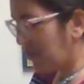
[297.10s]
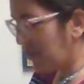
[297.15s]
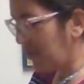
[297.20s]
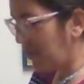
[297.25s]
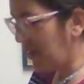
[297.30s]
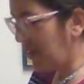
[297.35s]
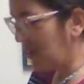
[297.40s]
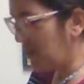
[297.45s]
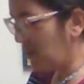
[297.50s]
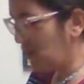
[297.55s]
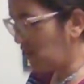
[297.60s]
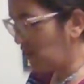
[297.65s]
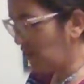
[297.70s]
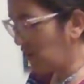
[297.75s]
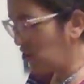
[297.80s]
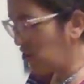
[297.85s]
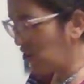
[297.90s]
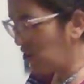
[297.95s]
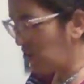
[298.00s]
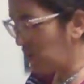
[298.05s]
Like the
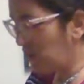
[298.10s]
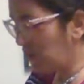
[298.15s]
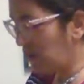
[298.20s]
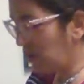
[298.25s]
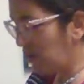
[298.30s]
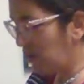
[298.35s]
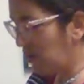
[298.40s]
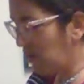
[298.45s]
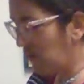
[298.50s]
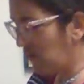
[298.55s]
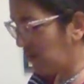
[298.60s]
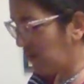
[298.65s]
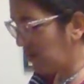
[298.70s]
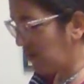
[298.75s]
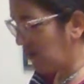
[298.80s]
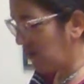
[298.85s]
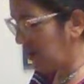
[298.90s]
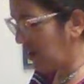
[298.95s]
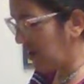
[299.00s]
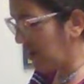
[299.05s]
dress she's wearing in the
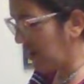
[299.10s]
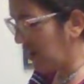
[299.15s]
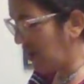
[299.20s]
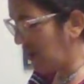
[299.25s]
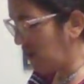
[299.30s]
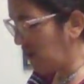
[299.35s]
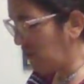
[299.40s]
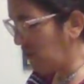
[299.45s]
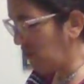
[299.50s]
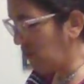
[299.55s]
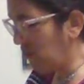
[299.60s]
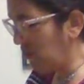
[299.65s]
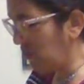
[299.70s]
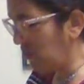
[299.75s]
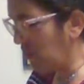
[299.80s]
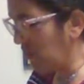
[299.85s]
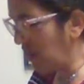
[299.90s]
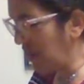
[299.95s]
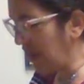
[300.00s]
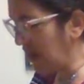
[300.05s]
video, it kind of has an old
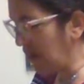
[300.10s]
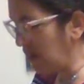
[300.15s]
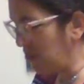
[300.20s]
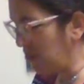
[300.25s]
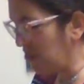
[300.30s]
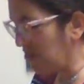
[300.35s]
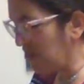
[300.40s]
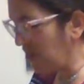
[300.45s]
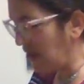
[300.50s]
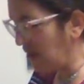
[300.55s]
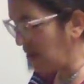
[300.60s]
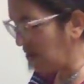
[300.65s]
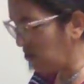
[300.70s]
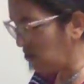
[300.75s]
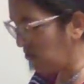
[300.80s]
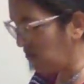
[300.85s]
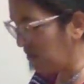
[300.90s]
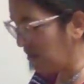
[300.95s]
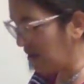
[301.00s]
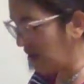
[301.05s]
glam style
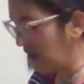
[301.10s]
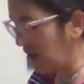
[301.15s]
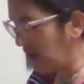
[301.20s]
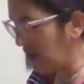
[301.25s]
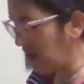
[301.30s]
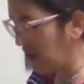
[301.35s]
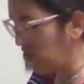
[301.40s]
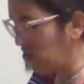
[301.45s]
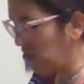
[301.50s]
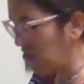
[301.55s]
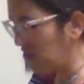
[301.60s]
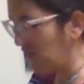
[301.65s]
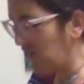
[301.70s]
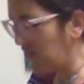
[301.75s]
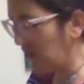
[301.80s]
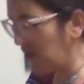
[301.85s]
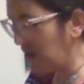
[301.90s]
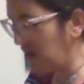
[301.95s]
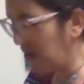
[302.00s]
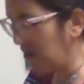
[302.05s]
to it. It's just a
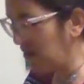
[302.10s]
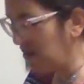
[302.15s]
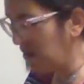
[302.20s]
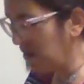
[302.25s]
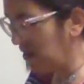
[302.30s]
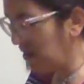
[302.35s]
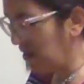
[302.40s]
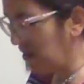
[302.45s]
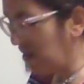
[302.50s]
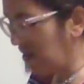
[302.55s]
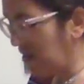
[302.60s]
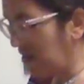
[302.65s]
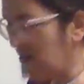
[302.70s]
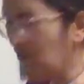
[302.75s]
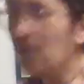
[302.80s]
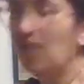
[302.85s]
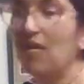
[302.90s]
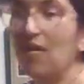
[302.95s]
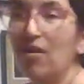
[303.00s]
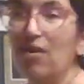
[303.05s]
very,
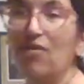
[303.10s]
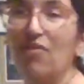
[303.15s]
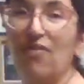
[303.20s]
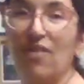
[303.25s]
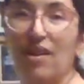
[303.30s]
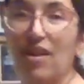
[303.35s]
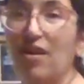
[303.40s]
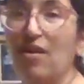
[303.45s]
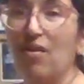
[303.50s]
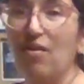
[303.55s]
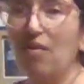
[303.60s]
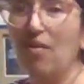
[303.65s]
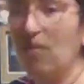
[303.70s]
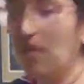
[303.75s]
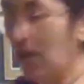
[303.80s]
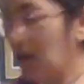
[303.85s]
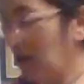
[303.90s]
very good video.